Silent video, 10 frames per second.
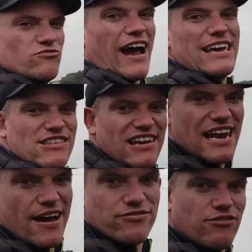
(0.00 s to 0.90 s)
right
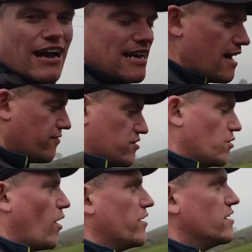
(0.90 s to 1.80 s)
left,
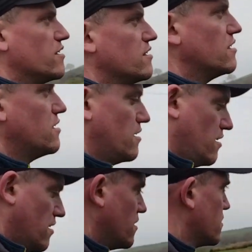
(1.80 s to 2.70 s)
so on.
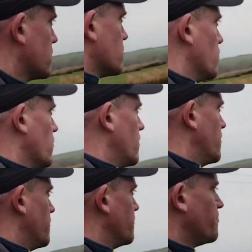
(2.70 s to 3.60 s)
So
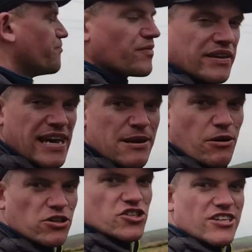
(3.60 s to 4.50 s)
keep
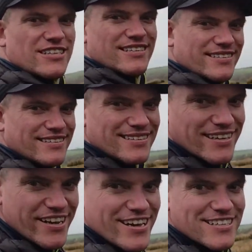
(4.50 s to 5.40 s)
watching
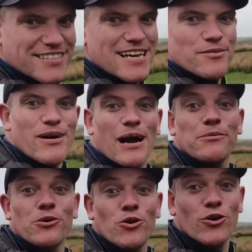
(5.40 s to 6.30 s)
and you can see where
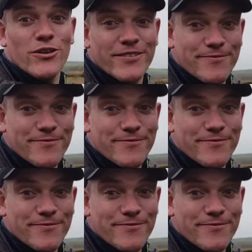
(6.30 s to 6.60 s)
I'm going.